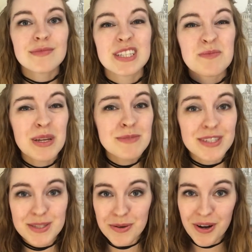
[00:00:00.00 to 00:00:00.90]
Sometimes
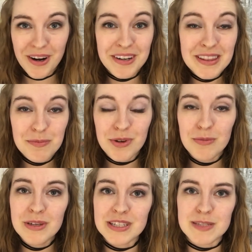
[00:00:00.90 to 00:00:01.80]
it's so hard in the
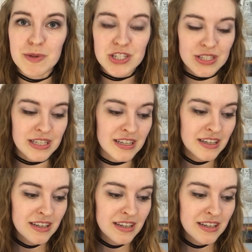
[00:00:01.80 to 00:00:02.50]
moment, especially